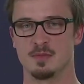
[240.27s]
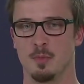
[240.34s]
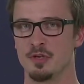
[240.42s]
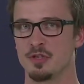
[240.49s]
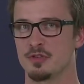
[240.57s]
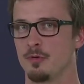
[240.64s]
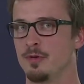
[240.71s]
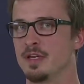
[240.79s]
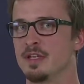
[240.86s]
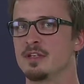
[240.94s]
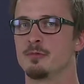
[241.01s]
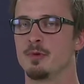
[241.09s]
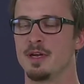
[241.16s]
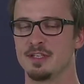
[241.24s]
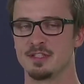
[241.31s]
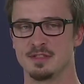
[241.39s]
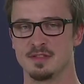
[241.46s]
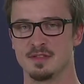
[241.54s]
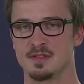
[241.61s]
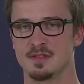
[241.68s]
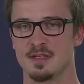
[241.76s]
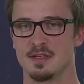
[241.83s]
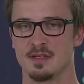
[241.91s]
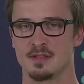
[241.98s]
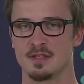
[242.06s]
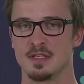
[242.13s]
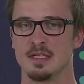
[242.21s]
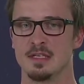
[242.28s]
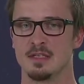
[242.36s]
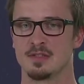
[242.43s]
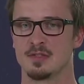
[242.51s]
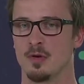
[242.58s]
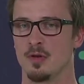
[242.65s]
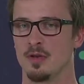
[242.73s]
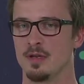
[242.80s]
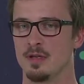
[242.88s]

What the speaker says: monitoring integrations and so on.